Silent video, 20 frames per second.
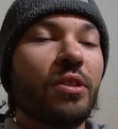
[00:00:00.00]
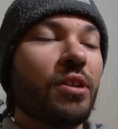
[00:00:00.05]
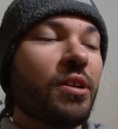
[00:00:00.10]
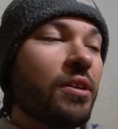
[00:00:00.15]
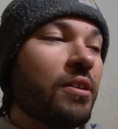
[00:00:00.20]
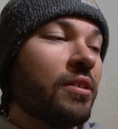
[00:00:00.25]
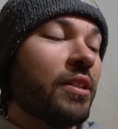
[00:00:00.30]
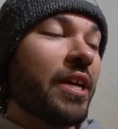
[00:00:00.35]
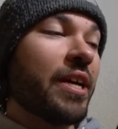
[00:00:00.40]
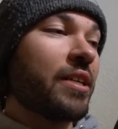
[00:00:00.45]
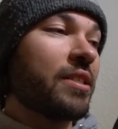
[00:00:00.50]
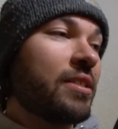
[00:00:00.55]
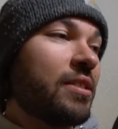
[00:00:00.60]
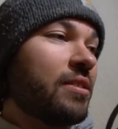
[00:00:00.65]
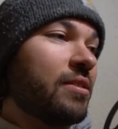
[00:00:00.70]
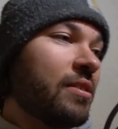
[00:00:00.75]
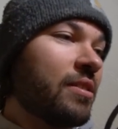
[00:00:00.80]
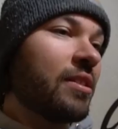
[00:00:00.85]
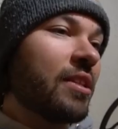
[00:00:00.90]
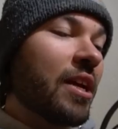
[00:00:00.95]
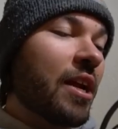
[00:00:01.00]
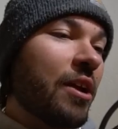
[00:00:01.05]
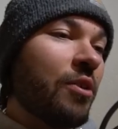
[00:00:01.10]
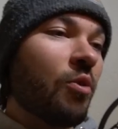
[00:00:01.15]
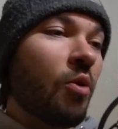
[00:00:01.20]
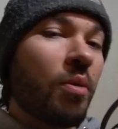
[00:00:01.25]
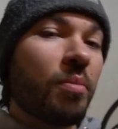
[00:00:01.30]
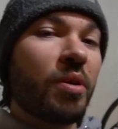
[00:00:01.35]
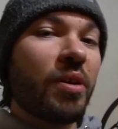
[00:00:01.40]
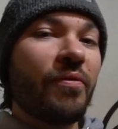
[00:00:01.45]
The lakes that I
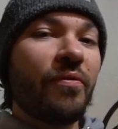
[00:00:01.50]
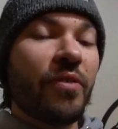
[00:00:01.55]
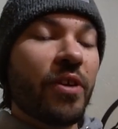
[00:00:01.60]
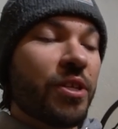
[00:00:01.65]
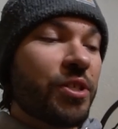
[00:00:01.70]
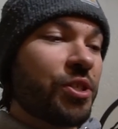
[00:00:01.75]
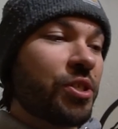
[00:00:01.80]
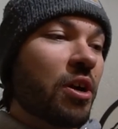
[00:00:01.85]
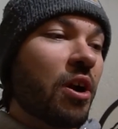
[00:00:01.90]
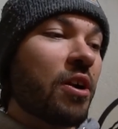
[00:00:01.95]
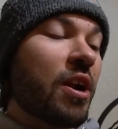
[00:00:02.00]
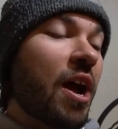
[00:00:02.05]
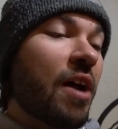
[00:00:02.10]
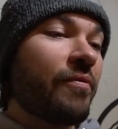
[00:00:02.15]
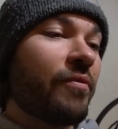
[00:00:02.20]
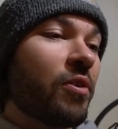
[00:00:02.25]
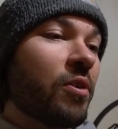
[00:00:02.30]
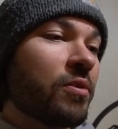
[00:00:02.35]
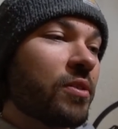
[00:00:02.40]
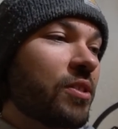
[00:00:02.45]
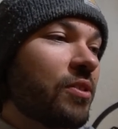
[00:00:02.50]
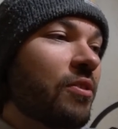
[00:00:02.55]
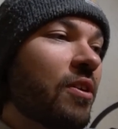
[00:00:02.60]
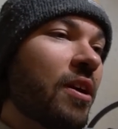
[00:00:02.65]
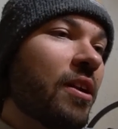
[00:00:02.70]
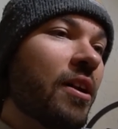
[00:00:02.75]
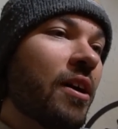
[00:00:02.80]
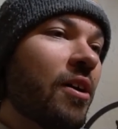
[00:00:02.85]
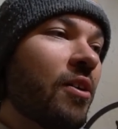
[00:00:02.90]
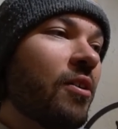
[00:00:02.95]
normally fish are not frozen
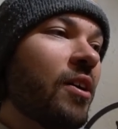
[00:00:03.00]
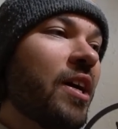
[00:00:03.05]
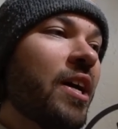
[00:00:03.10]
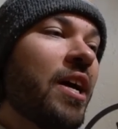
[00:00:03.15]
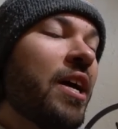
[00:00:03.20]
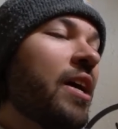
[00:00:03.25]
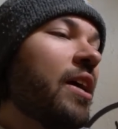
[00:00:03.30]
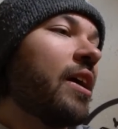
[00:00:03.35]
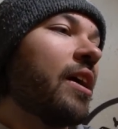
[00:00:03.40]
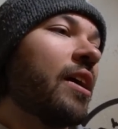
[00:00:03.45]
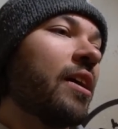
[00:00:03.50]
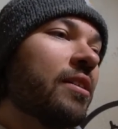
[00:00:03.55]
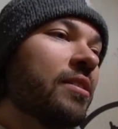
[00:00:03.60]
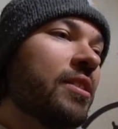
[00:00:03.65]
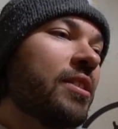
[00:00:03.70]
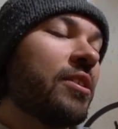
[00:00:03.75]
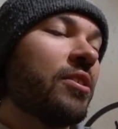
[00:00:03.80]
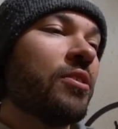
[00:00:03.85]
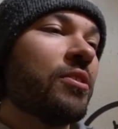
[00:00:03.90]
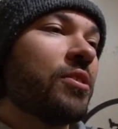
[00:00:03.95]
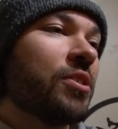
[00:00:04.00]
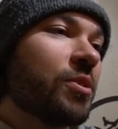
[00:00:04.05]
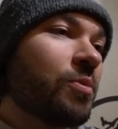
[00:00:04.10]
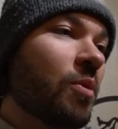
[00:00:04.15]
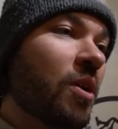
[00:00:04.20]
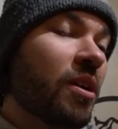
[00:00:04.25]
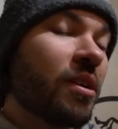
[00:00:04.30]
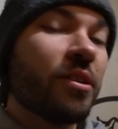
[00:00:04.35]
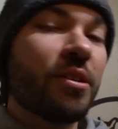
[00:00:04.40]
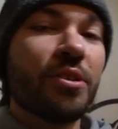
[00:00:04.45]
right now and still just
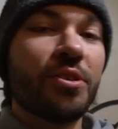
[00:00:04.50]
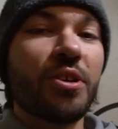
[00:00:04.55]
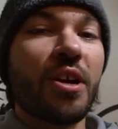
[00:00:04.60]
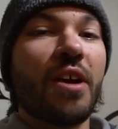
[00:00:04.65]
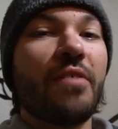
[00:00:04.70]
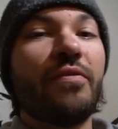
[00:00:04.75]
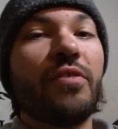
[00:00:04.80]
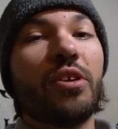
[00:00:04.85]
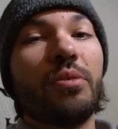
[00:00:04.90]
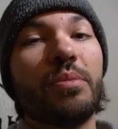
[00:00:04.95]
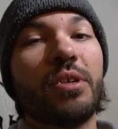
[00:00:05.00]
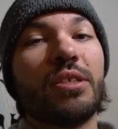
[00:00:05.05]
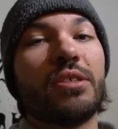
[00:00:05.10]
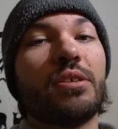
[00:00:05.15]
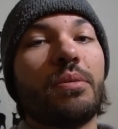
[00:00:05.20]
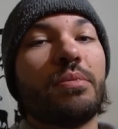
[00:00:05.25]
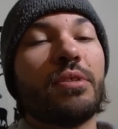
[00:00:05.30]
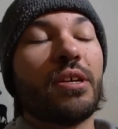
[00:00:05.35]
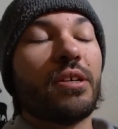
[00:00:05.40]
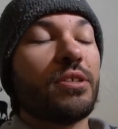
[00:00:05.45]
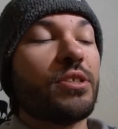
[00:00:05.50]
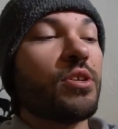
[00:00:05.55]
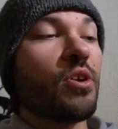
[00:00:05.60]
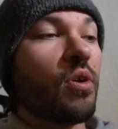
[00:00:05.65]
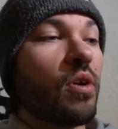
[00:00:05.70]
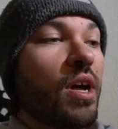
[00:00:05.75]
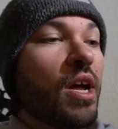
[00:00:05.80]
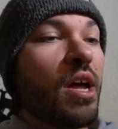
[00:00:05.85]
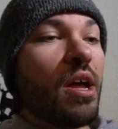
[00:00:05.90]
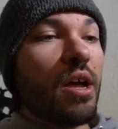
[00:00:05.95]
wanted to try filming something.
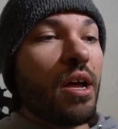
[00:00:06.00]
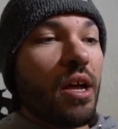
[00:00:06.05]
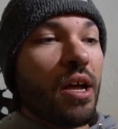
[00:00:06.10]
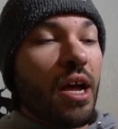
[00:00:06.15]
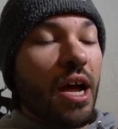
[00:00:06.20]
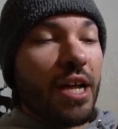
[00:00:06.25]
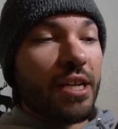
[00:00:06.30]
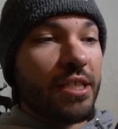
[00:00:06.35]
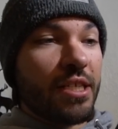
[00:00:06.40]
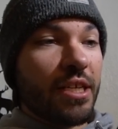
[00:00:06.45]
So I